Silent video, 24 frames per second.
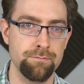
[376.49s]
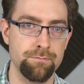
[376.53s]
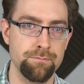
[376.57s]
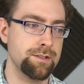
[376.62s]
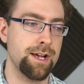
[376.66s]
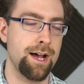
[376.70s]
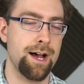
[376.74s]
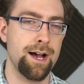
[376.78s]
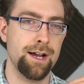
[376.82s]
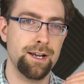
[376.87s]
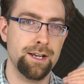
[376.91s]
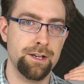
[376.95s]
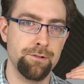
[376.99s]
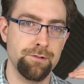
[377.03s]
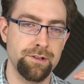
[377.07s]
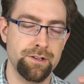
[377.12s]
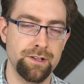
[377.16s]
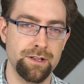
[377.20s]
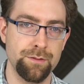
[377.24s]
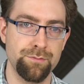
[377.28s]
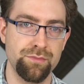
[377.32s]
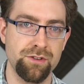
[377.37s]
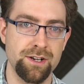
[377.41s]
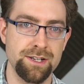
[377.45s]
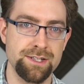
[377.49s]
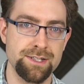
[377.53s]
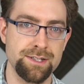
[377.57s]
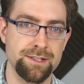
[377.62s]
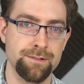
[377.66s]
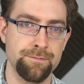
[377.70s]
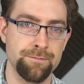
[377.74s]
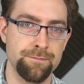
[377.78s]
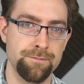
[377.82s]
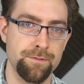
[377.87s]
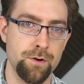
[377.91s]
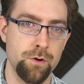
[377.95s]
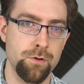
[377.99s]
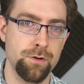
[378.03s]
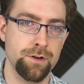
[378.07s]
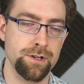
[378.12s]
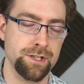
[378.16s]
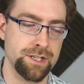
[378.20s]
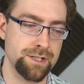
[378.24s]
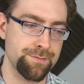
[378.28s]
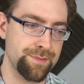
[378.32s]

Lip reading: to anchor into the present and focus